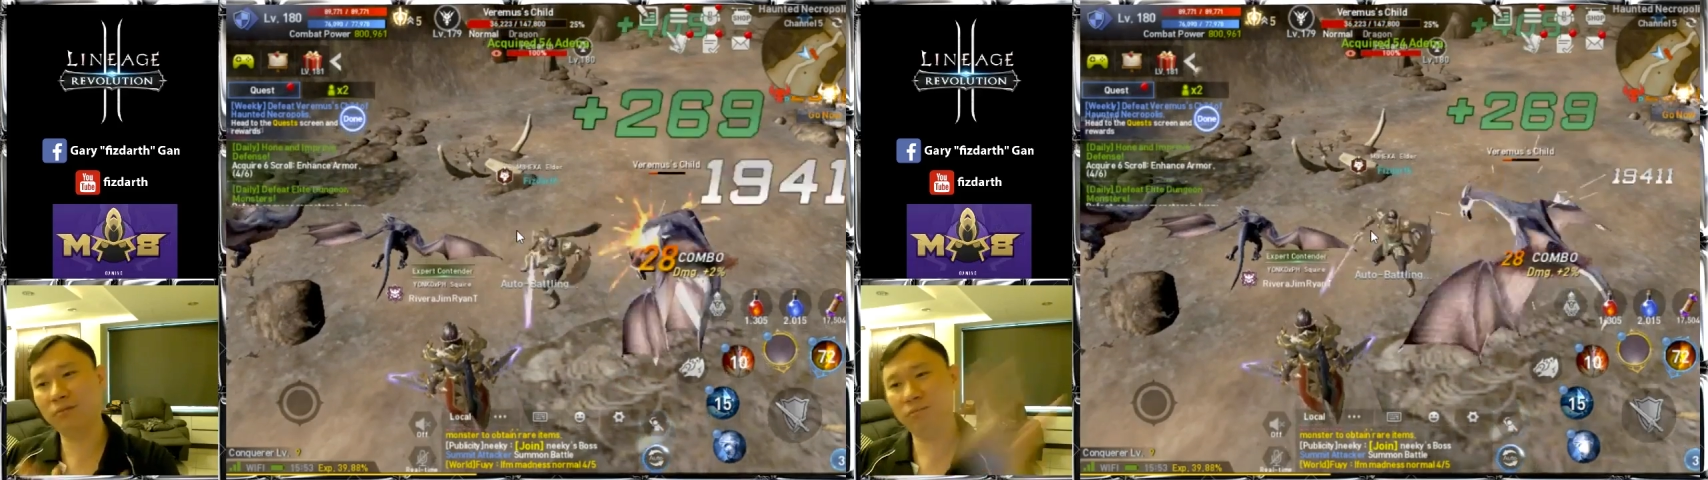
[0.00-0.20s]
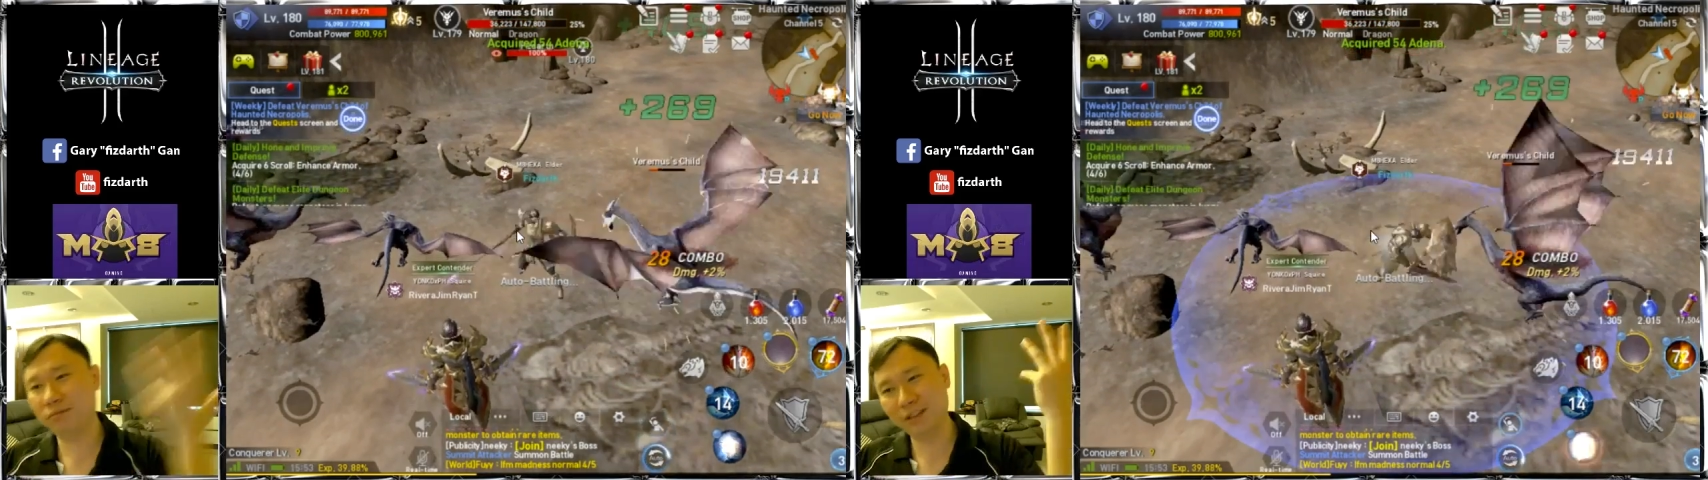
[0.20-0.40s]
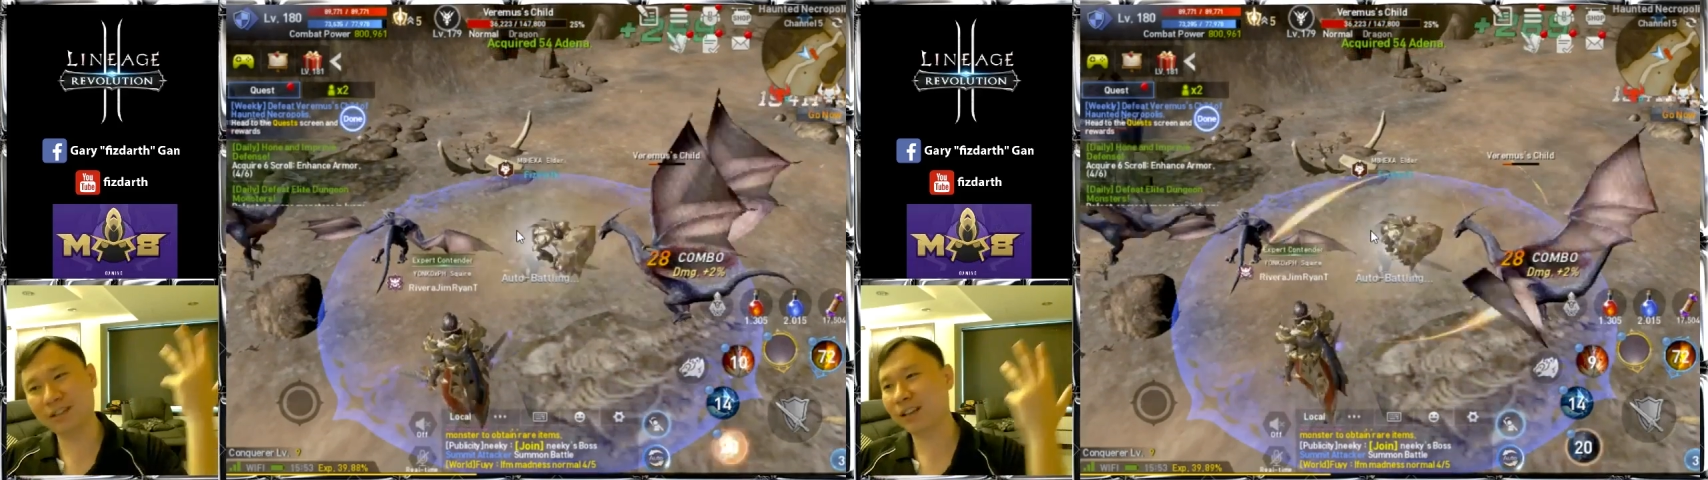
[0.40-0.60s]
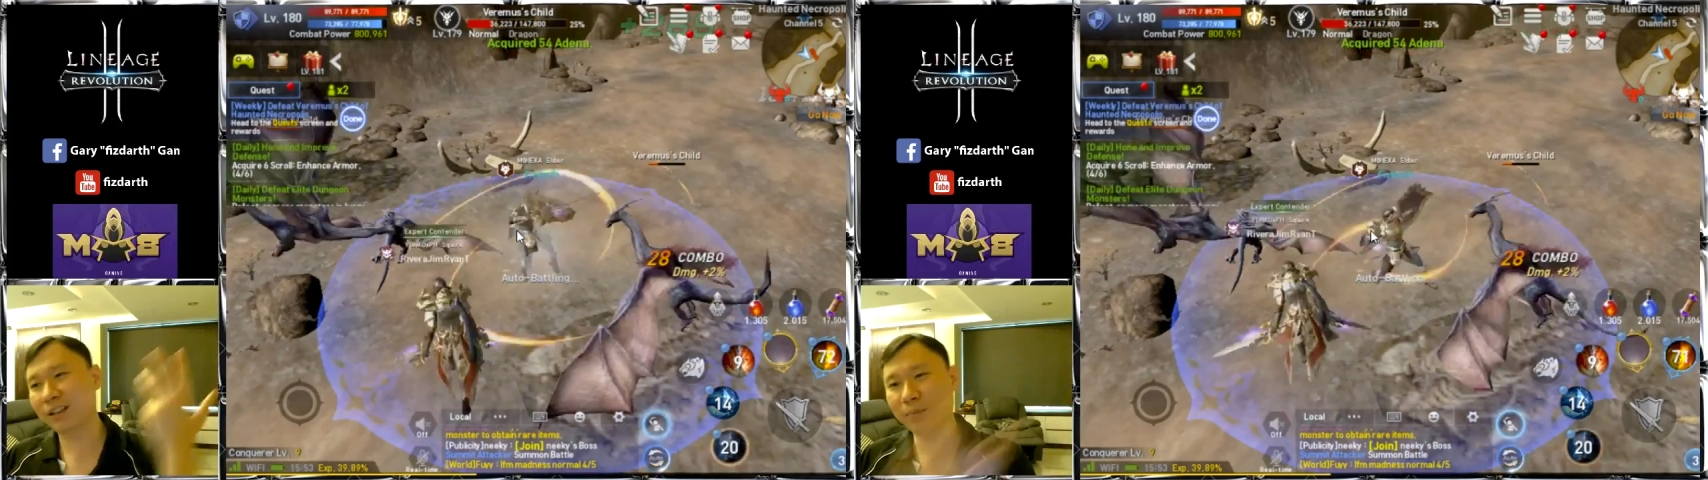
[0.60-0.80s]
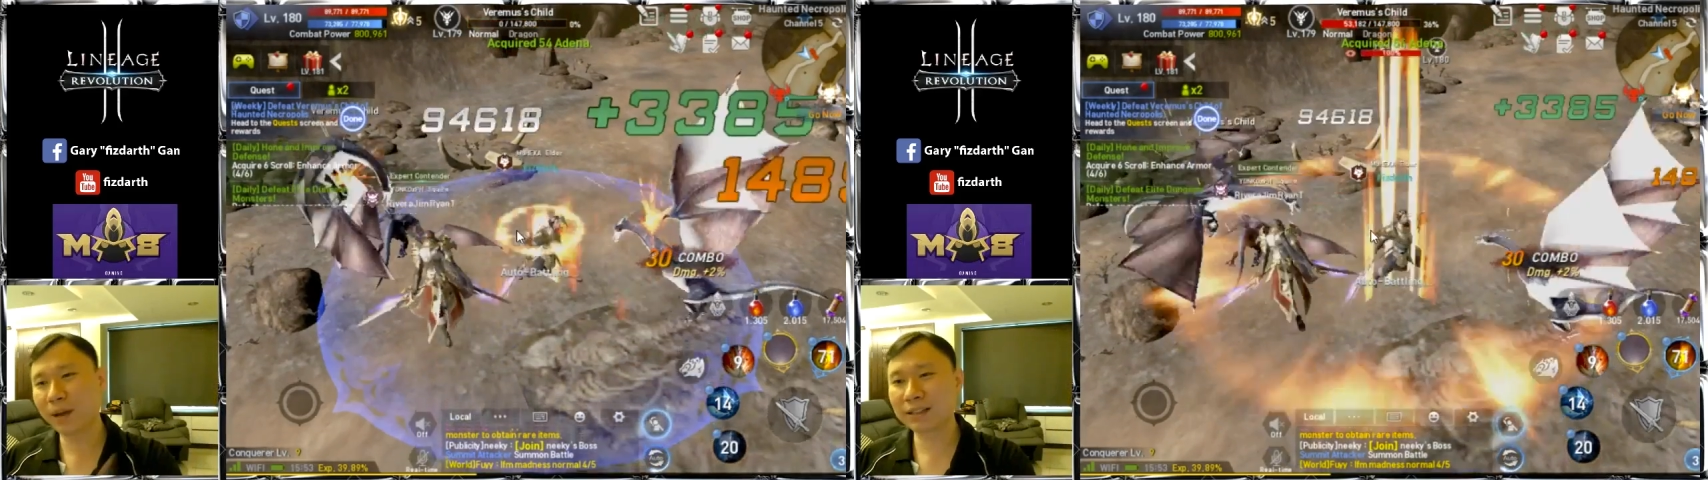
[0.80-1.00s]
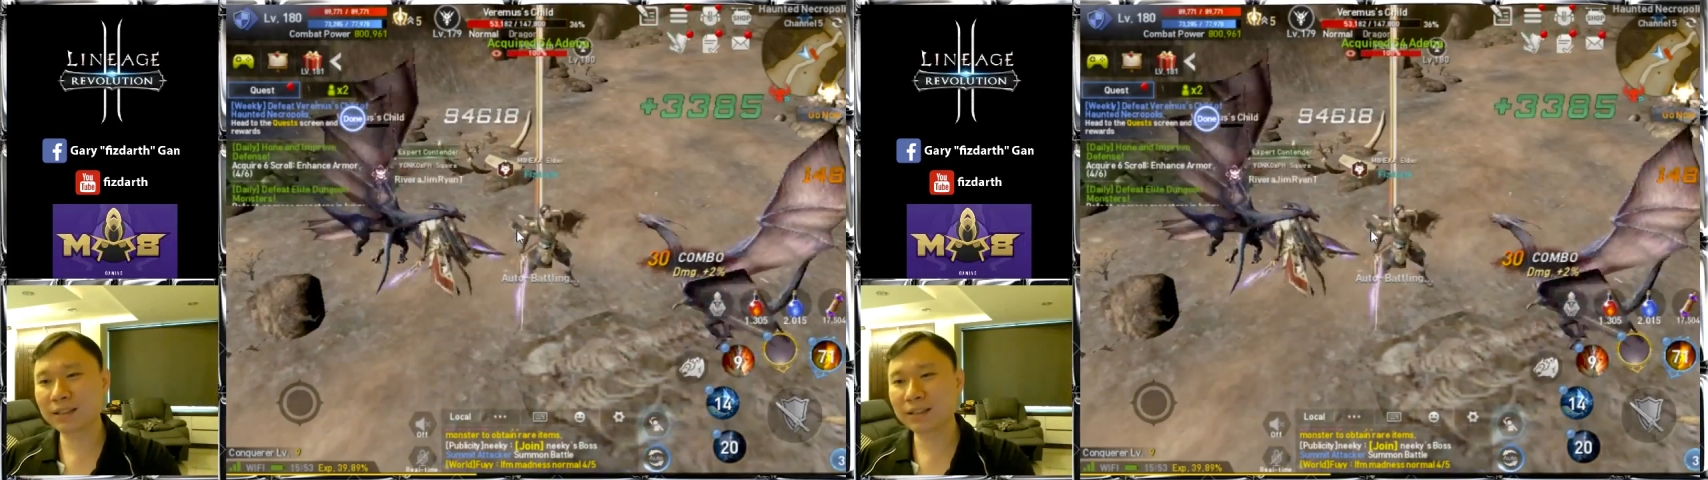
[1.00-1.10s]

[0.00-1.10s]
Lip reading: the best,